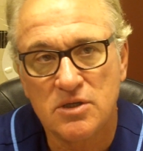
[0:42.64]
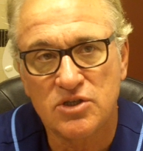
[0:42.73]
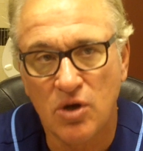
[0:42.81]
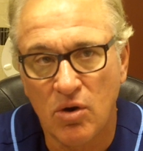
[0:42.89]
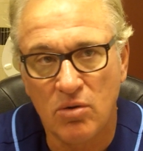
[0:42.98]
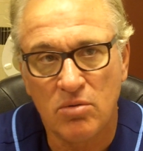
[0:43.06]

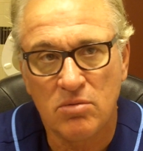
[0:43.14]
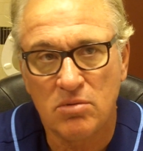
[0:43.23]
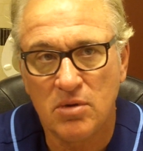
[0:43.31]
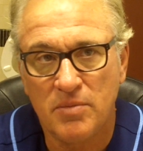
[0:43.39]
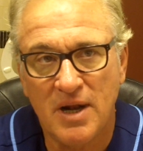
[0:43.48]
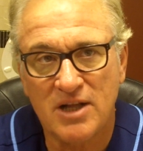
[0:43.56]
So,
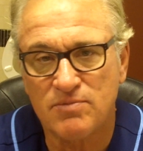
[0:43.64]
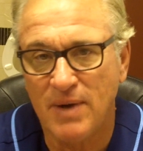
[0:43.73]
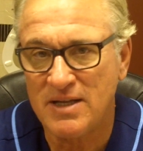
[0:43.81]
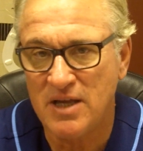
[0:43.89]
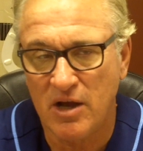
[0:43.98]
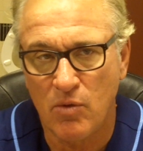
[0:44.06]
I mean, that's
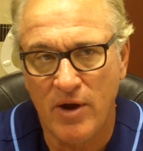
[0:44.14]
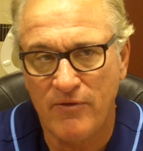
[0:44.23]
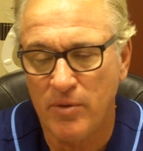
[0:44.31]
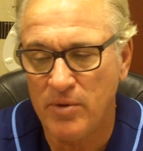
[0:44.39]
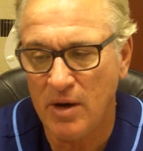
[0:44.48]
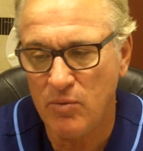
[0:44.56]
my takeaway
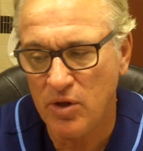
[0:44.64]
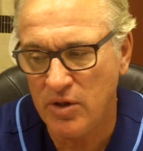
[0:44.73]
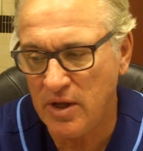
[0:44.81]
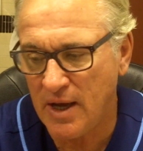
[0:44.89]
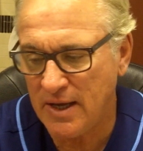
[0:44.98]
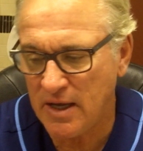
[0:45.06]
from it.
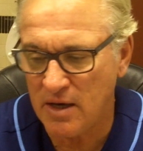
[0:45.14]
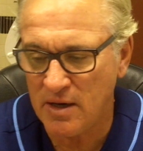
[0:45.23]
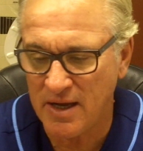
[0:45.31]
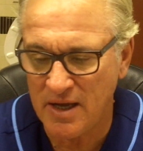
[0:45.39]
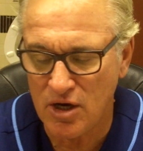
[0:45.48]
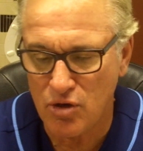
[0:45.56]
I
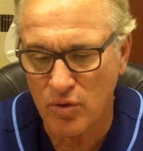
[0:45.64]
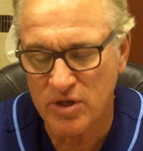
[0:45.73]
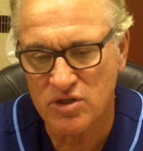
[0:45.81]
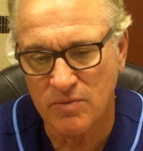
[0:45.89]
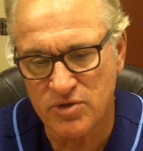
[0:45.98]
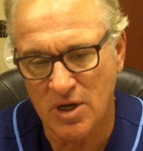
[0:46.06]
get
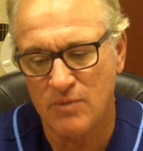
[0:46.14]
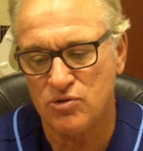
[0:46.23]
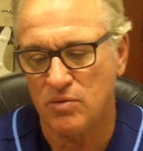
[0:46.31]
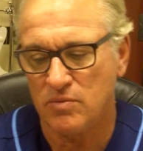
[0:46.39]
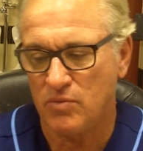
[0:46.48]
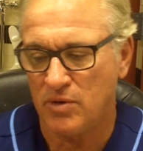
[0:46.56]
annoyed
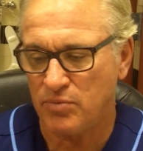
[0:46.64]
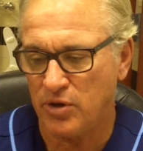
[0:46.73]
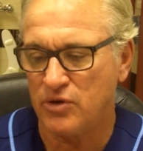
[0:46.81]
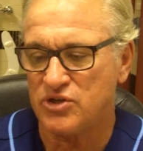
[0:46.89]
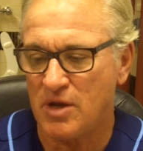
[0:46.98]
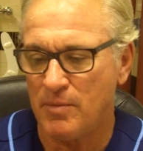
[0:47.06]
sometimes when
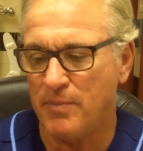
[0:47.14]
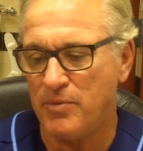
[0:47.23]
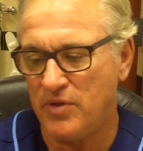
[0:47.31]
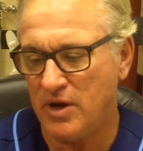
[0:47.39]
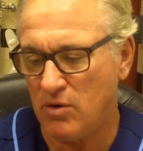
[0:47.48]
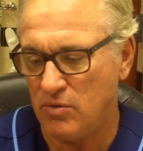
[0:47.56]
players come
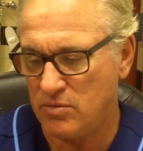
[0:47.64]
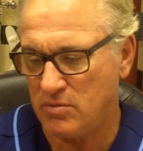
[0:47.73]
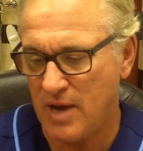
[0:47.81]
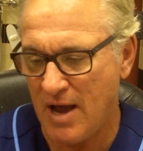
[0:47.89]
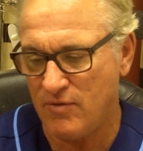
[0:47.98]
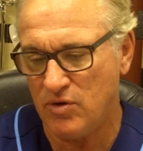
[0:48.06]
up and they
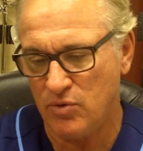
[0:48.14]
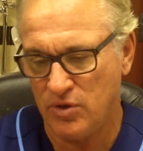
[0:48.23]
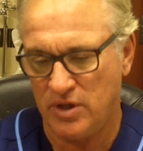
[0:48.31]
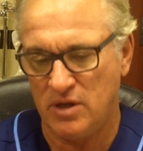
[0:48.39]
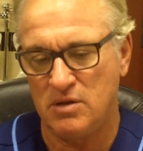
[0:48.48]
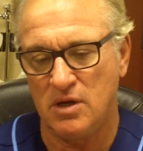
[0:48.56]
haven't
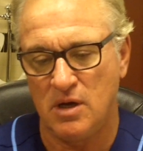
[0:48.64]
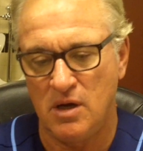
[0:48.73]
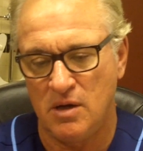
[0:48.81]
really